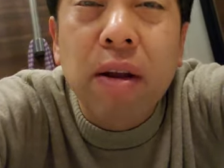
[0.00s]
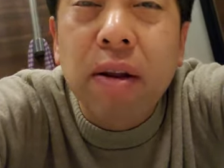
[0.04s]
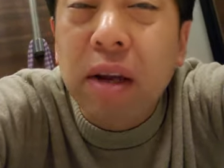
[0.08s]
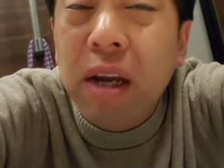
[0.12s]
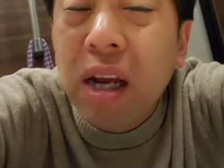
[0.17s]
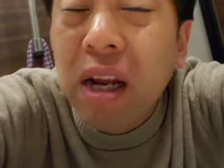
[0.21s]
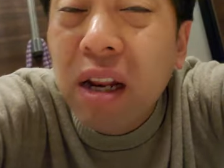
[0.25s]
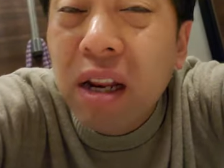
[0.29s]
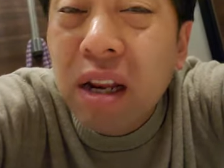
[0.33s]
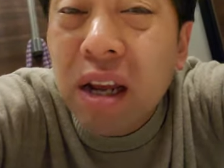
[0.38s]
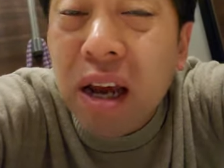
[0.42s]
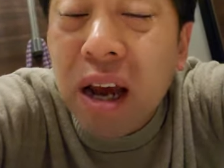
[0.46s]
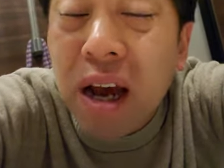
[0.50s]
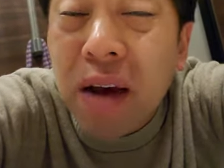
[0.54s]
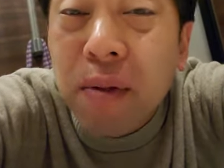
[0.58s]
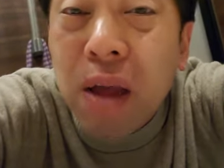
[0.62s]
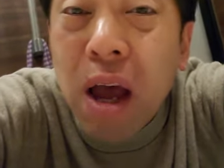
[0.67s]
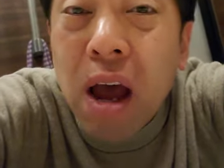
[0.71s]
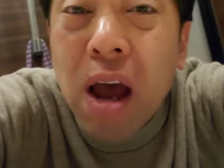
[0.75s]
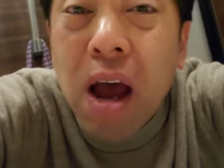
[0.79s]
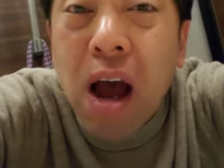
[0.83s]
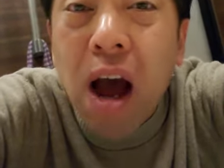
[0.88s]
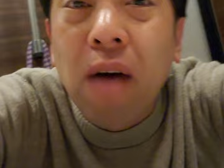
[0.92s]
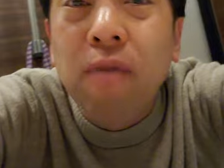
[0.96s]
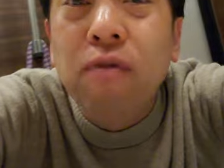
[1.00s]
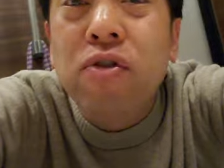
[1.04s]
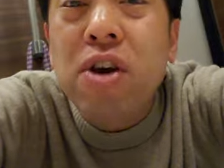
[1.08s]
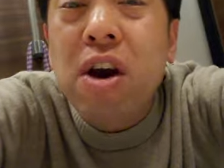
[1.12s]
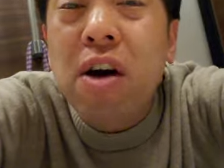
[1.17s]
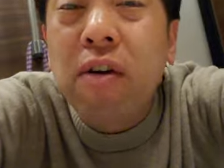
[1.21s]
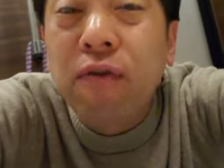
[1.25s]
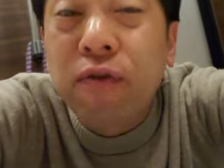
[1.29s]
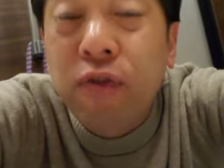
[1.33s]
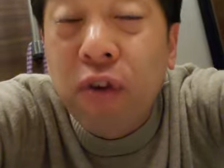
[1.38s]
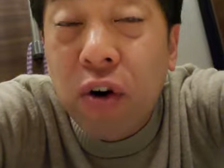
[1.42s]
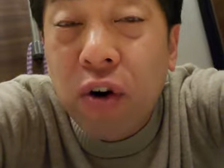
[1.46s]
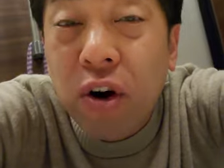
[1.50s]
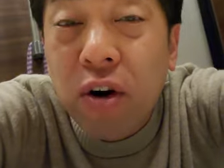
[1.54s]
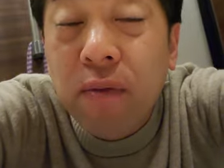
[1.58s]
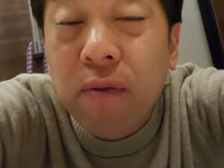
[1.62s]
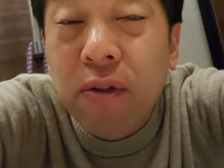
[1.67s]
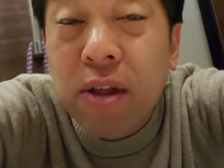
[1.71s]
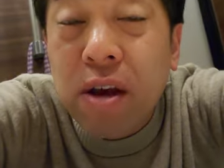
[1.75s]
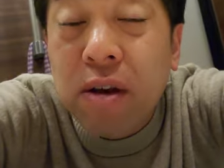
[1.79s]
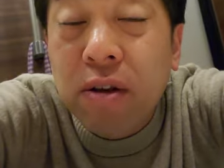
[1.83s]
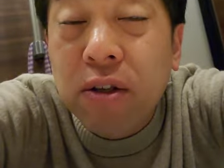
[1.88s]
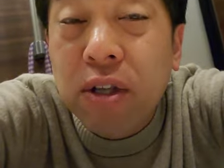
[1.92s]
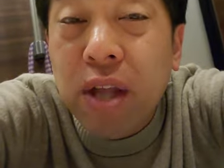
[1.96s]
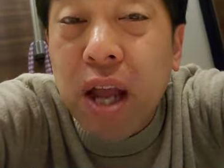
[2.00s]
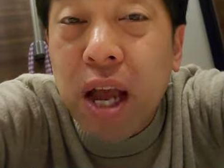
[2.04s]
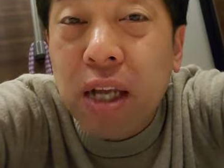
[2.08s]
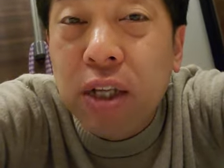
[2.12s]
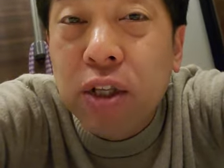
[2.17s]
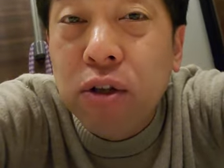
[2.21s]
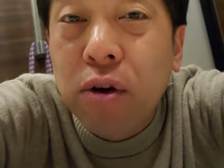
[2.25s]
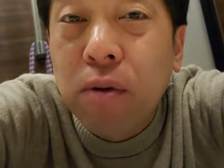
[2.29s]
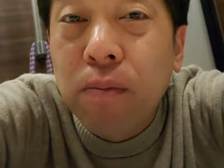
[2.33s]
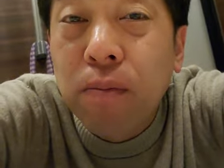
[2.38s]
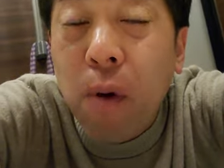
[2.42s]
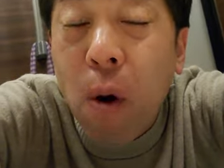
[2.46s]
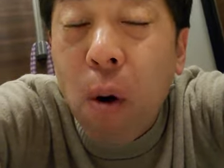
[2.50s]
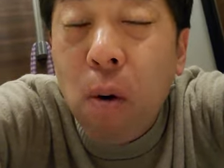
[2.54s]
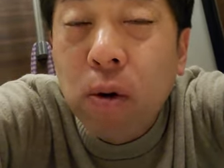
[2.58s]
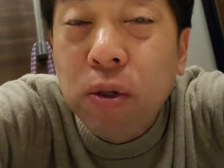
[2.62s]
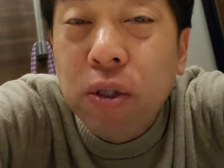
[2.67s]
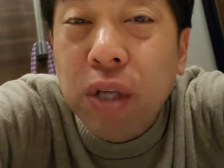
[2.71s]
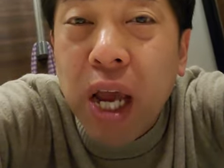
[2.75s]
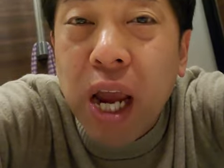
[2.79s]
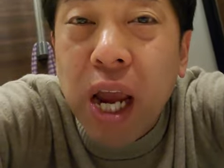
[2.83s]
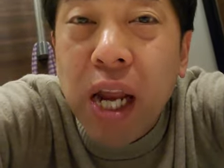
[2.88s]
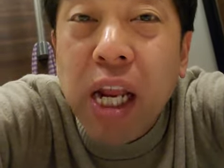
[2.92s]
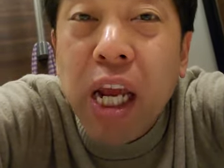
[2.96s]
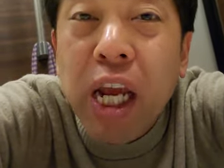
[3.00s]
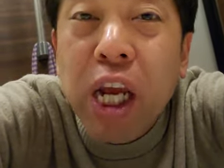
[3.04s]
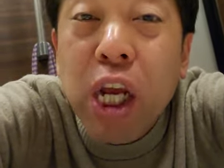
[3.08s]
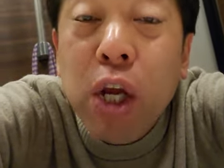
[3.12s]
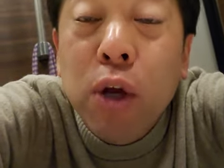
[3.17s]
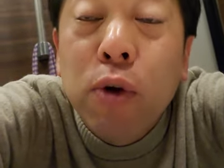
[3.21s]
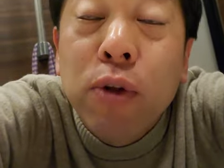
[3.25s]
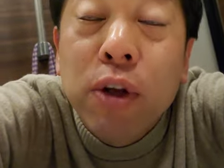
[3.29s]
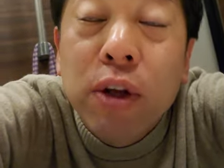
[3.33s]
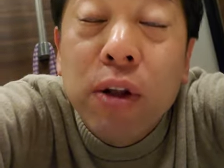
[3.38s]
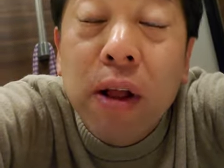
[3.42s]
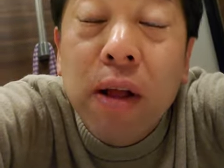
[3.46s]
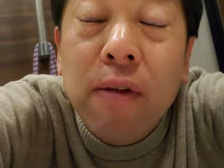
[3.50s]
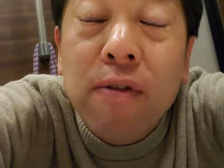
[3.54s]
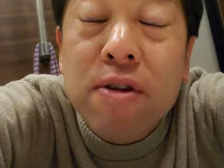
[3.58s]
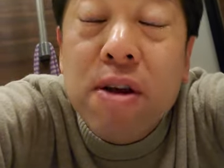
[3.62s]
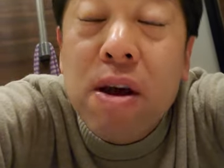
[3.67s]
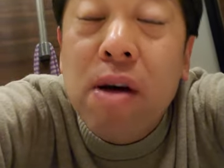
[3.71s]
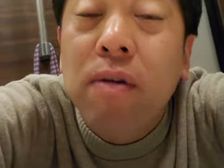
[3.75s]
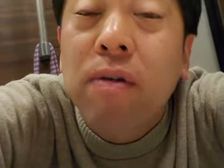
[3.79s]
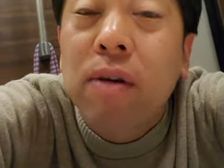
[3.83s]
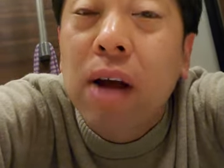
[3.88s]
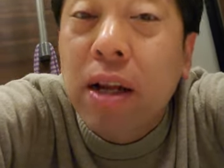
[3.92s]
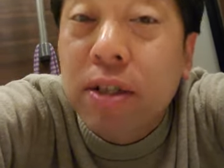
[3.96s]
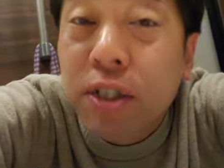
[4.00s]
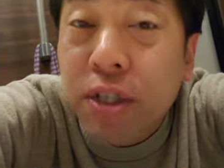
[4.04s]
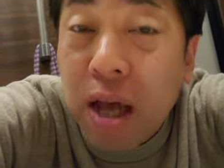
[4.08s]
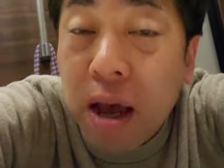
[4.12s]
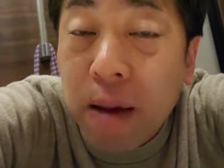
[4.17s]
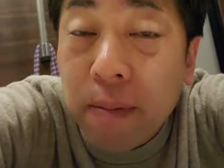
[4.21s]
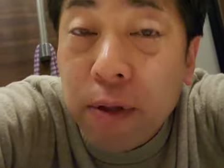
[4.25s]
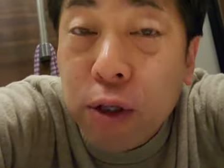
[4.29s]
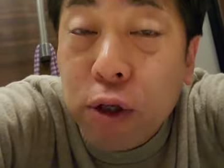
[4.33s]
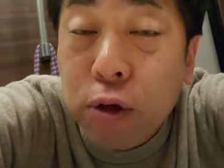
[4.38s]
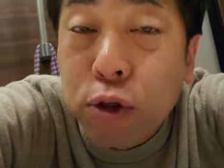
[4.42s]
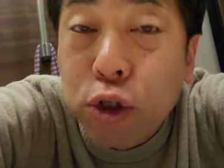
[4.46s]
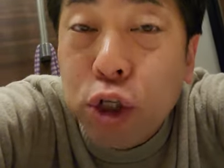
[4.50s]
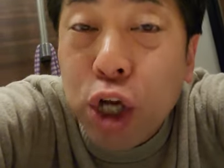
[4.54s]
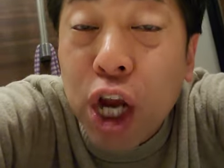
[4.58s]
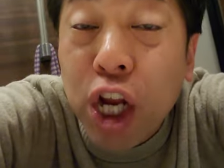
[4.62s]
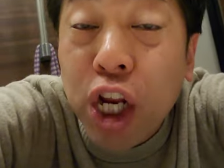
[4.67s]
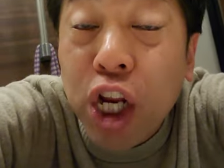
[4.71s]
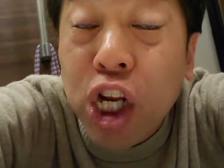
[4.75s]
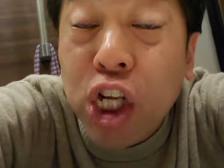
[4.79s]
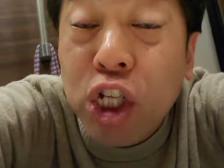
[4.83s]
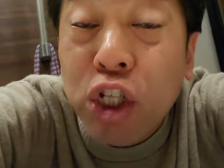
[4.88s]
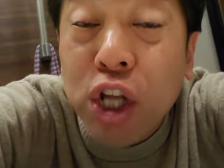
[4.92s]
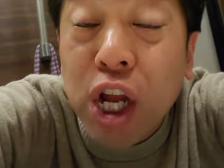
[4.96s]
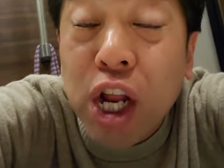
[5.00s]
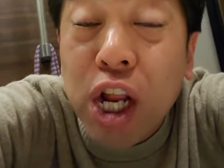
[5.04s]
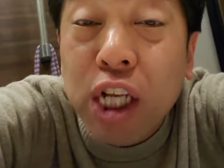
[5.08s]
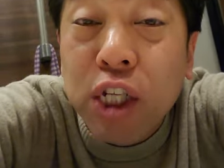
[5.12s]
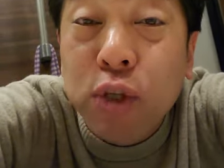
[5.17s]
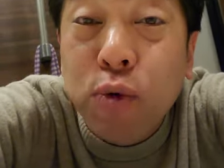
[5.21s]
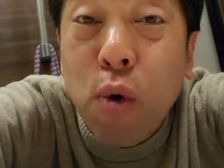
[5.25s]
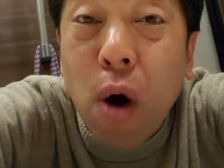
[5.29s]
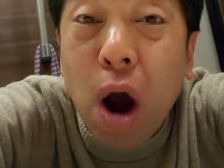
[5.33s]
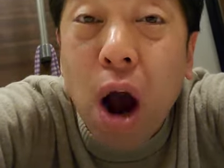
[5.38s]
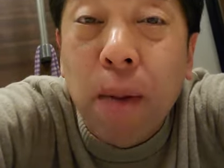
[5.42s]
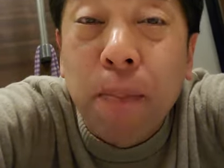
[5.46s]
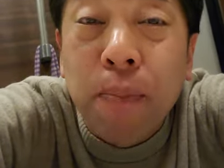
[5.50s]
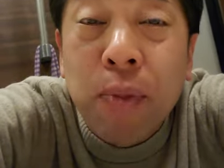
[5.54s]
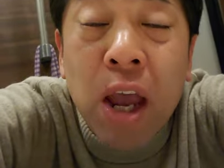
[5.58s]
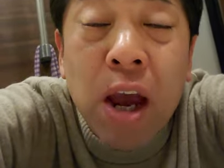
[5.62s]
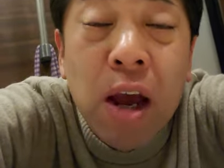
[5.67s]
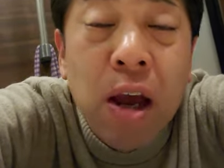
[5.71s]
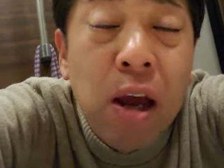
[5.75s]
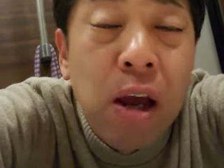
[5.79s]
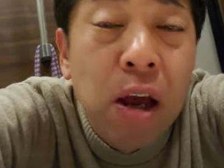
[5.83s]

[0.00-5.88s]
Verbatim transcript: and India have reaffirmed their stance to oppose any unilateral attempt to change the status quo.